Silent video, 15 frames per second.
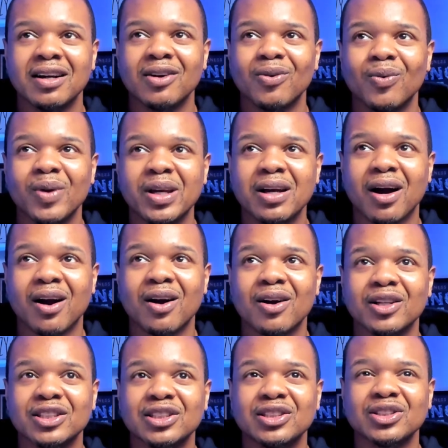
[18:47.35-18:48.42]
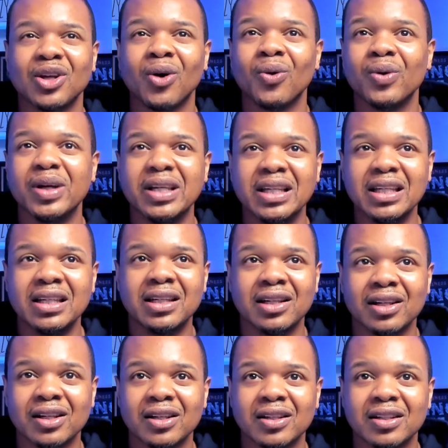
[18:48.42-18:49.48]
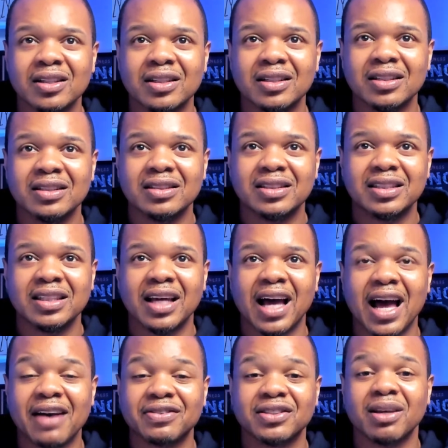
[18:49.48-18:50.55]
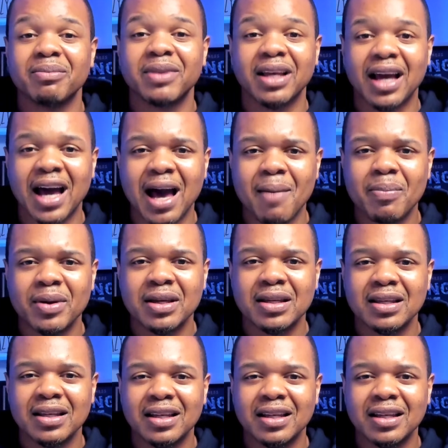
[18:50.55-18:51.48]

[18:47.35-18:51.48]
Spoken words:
we are so eager to have something happen,